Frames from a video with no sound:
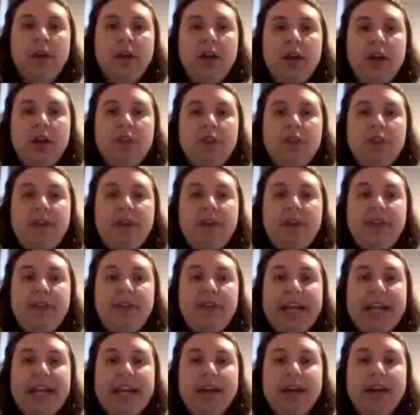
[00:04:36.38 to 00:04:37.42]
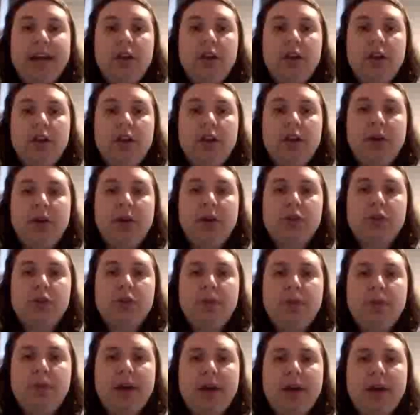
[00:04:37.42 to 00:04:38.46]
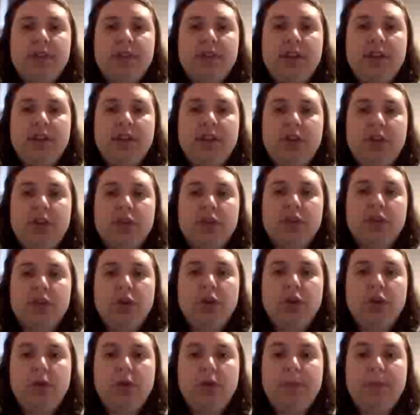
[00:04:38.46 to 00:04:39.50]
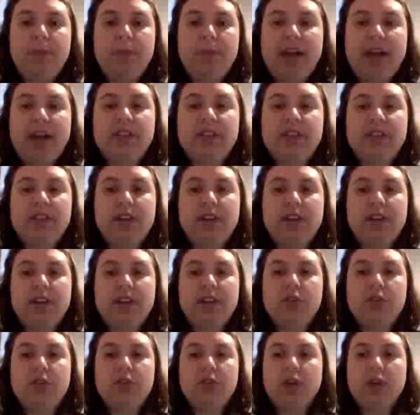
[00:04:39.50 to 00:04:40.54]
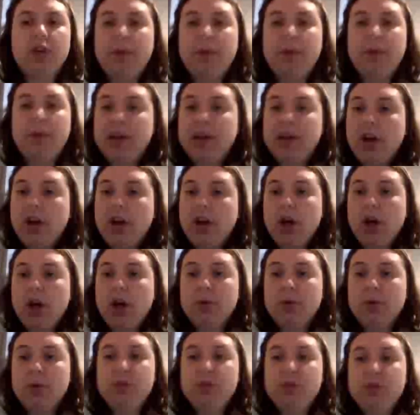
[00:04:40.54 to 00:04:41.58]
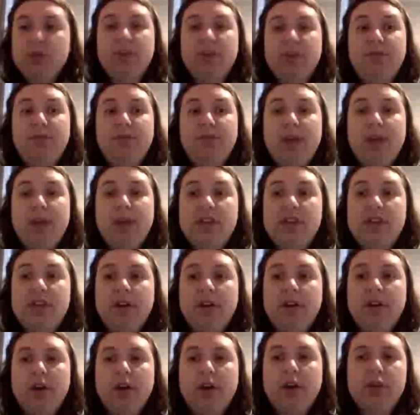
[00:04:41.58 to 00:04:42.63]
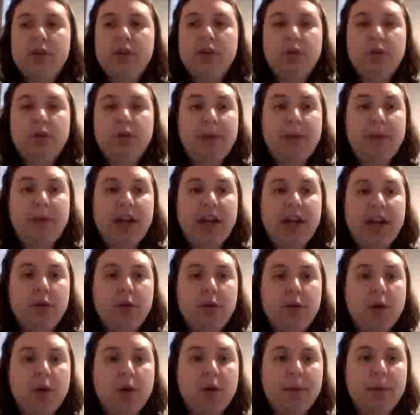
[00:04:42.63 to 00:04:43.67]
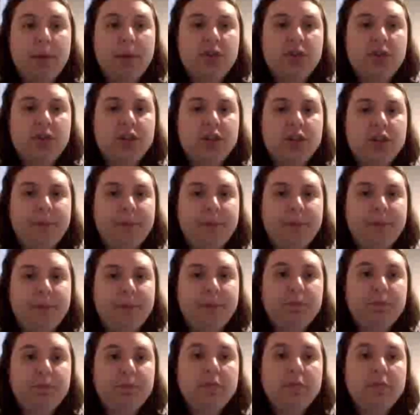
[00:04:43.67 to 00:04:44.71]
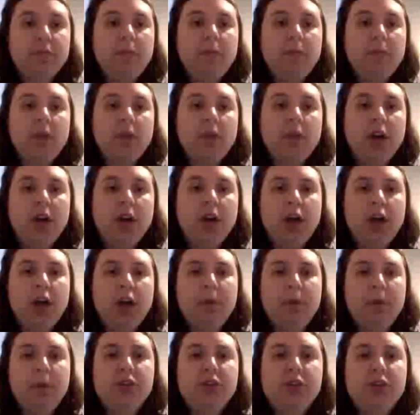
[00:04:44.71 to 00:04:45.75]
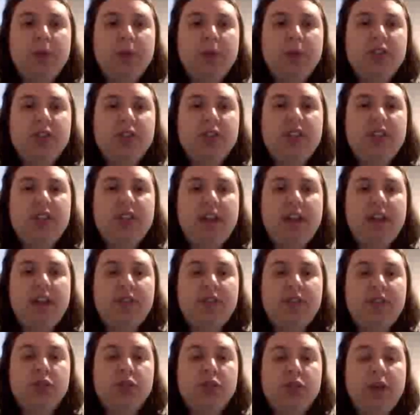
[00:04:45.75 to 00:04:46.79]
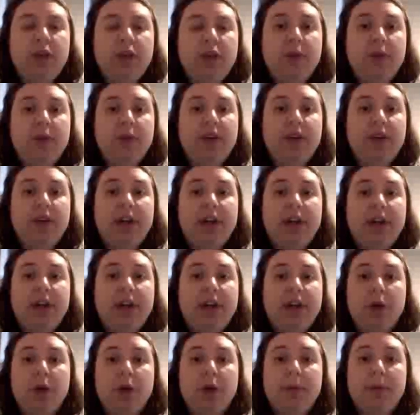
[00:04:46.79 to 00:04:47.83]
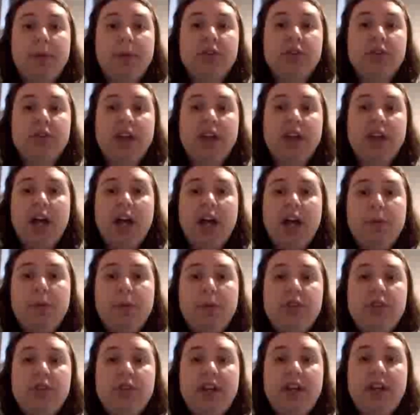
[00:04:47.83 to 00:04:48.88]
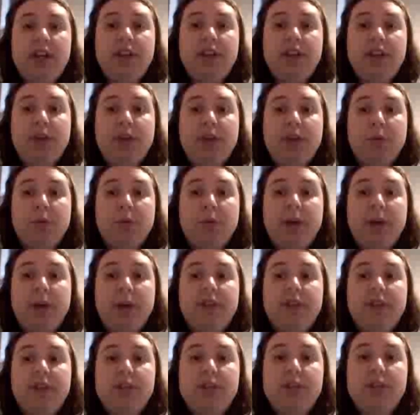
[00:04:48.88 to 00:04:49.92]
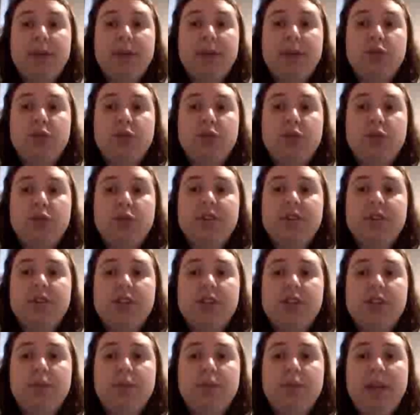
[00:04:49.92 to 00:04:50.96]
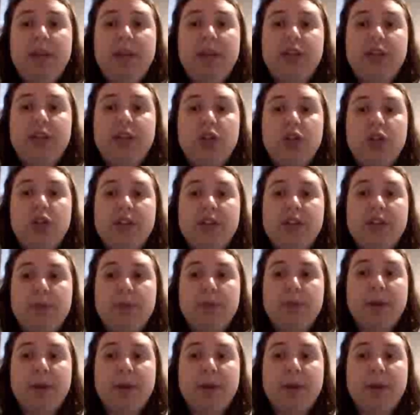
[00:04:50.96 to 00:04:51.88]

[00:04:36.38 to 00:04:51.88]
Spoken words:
Finally, the Bard also appears in the Doctor Who magazine Nine Doctor comic, A Gross Worth of Wit, also written by Gareth Roberts. Producer Russell T. Davies and screenwriter Gareth Roberts have both stated that they were aware of these past references to meeting Shakespeare,